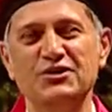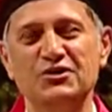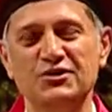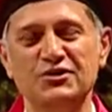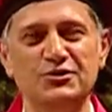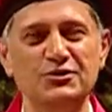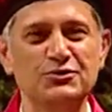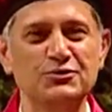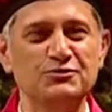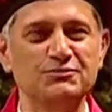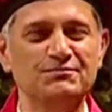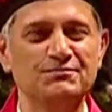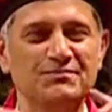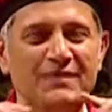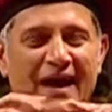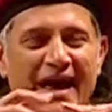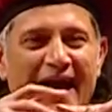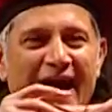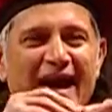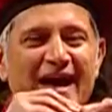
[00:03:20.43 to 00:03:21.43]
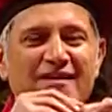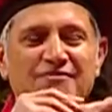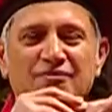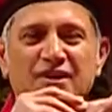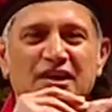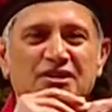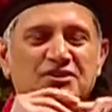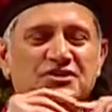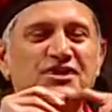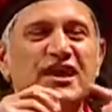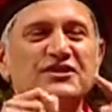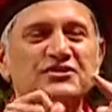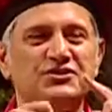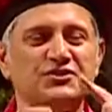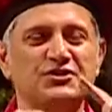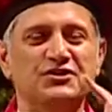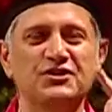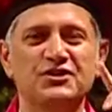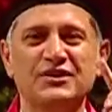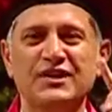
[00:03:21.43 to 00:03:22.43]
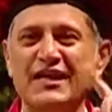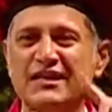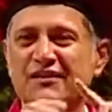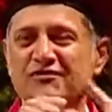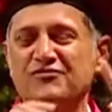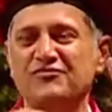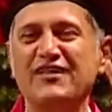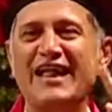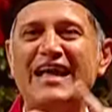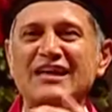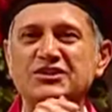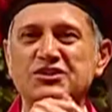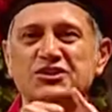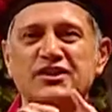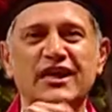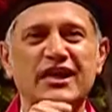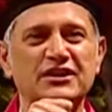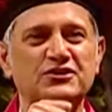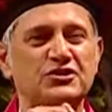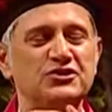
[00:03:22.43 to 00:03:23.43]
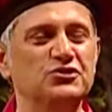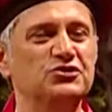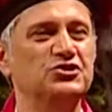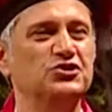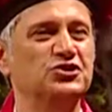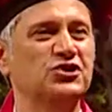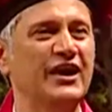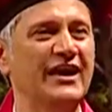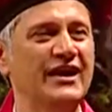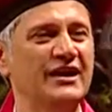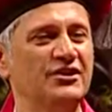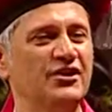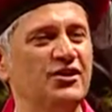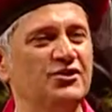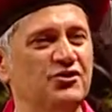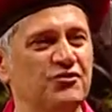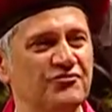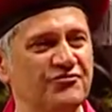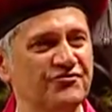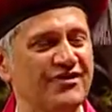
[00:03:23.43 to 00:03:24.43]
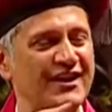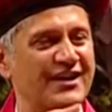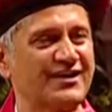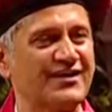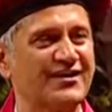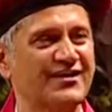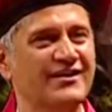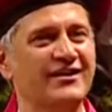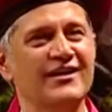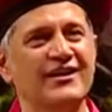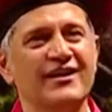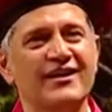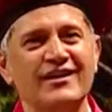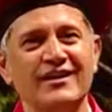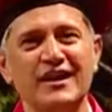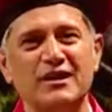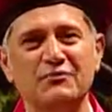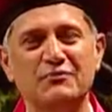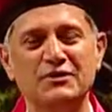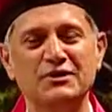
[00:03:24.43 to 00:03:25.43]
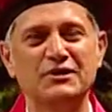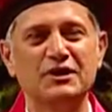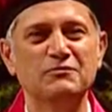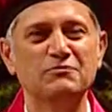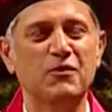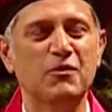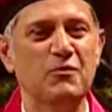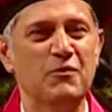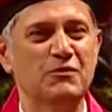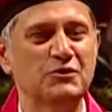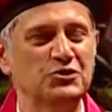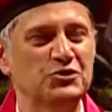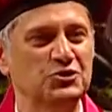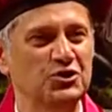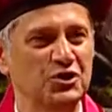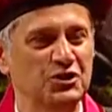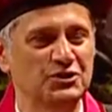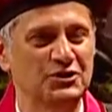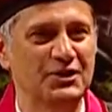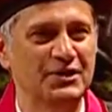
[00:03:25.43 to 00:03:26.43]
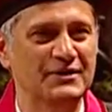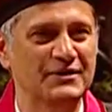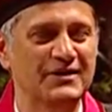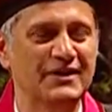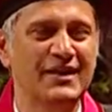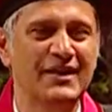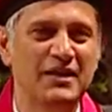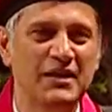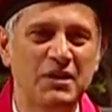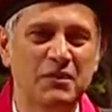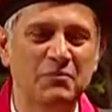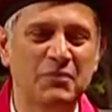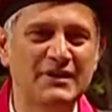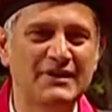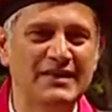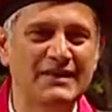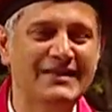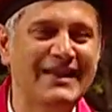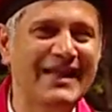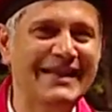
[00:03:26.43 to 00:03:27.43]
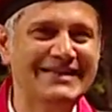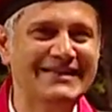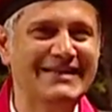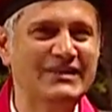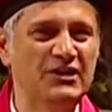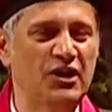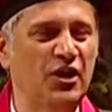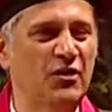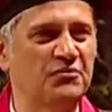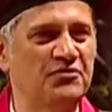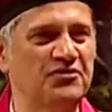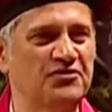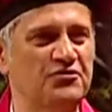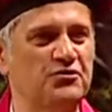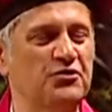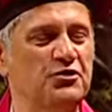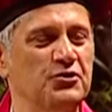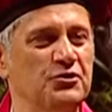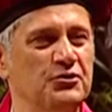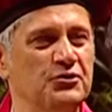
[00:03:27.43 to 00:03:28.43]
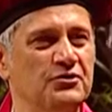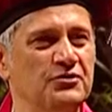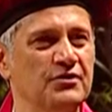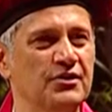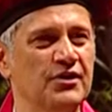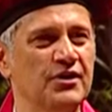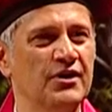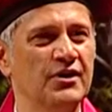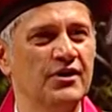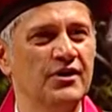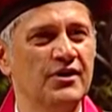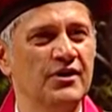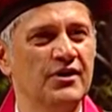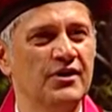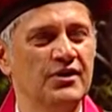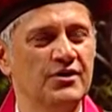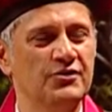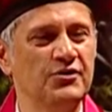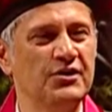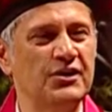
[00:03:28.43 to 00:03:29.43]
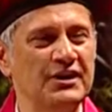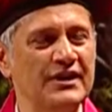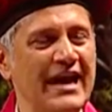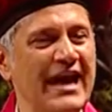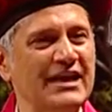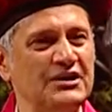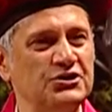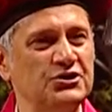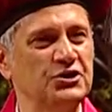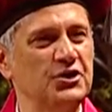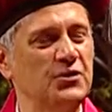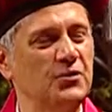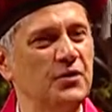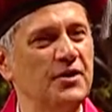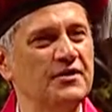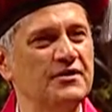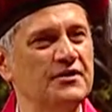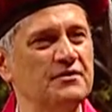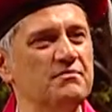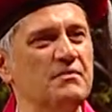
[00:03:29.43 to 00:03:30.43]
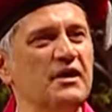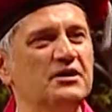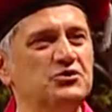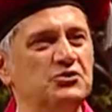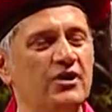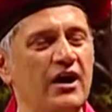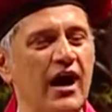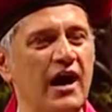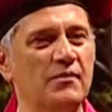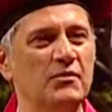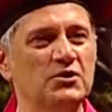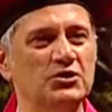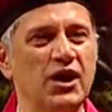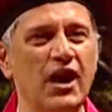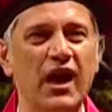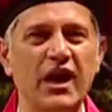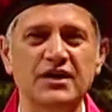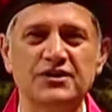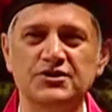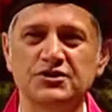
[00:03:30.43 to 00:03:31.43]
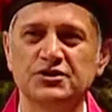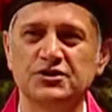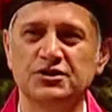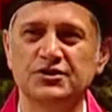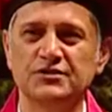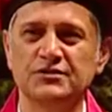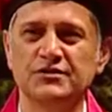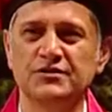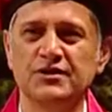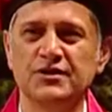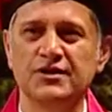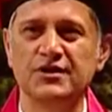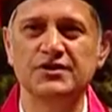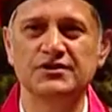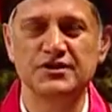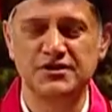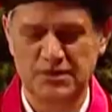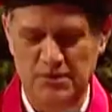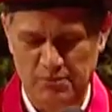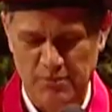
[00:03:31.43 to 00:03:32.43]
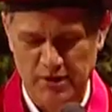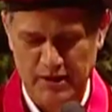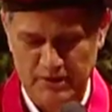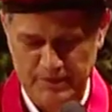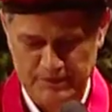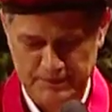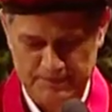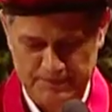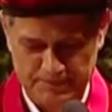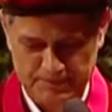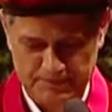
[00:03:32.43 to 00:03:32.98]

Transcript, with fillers: you have a sensor, like a flashlight, that you shine on your finger, like we did when we were children, but the light that comes through, you can actually with it measure how much oxygen is in the blood.